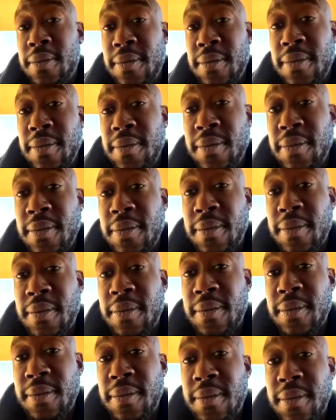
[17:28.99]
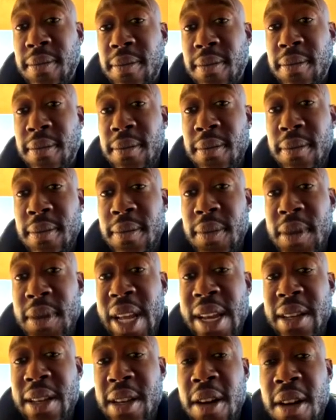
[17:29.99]
They
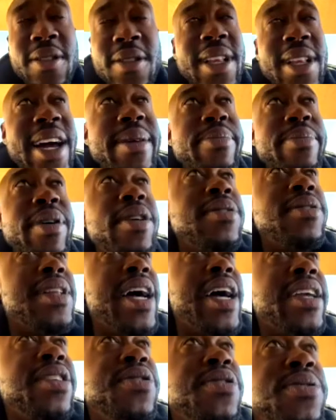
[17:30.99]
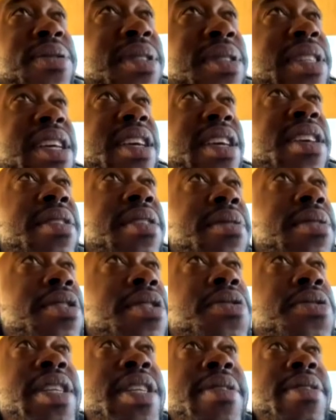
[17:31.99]
don't, like, bro, like you see
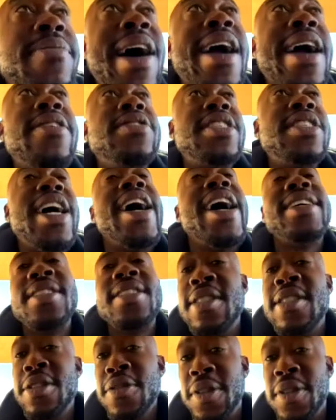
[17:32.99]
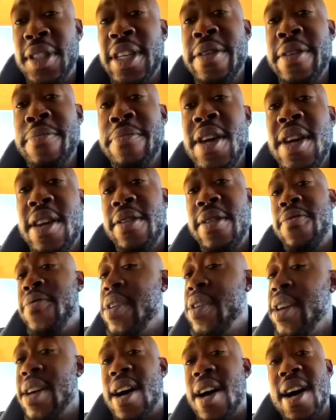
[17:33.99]
Michael Jackson, you see me.
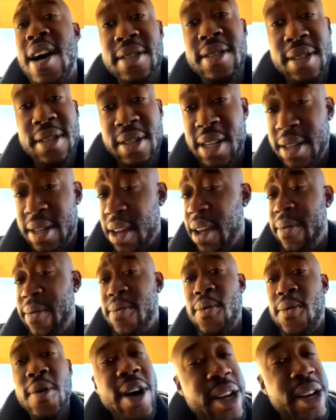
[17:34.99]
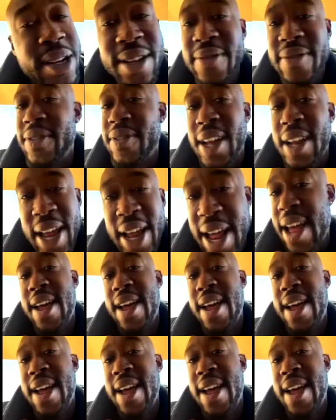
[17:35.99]
We are cut one of a kind.